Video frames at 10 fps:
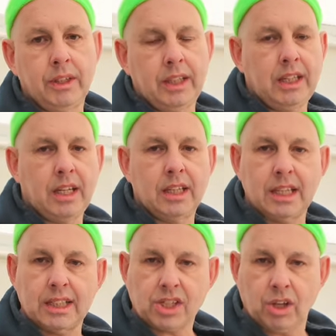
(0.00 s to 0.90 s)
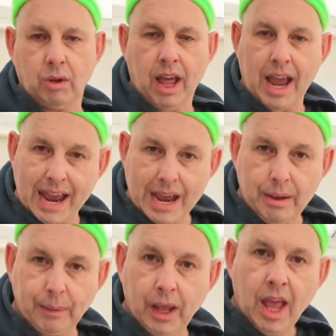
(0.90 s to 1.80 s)
the Yesoul
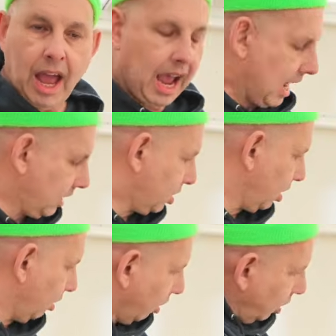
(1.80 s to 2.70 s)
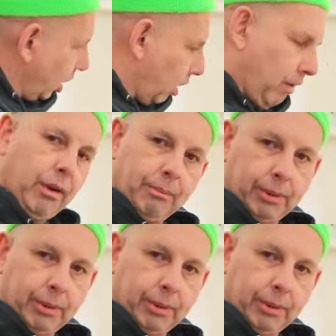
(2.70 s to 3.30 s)
app, and you've got your own